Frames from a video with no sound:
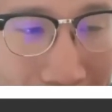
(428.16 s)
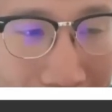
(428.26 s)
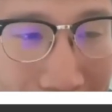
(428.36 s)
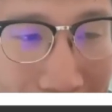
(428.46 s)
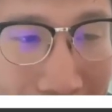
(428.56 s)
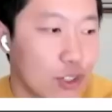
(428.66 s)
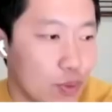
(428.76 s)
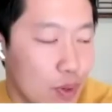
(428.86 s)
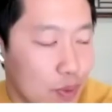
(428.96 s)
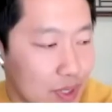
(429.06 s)
Just curious,
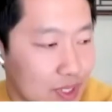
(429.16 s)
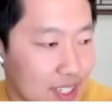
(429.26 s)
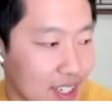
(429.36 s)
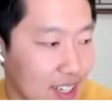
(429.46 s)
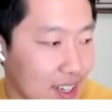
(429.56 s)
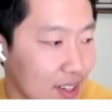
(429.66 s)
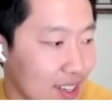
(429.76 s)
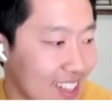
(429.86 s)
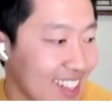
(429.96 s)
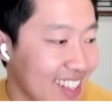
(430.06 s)
what was
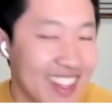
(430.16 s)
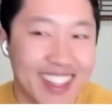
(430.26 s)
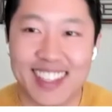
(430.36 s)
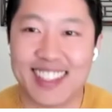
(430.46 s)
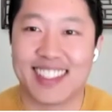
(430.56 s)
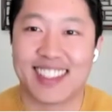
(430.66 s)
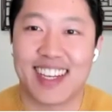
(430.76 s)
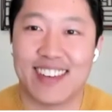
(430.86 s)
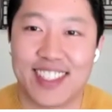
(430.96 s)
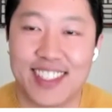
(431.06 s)
this is
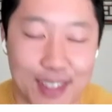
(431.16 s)
kind of a silly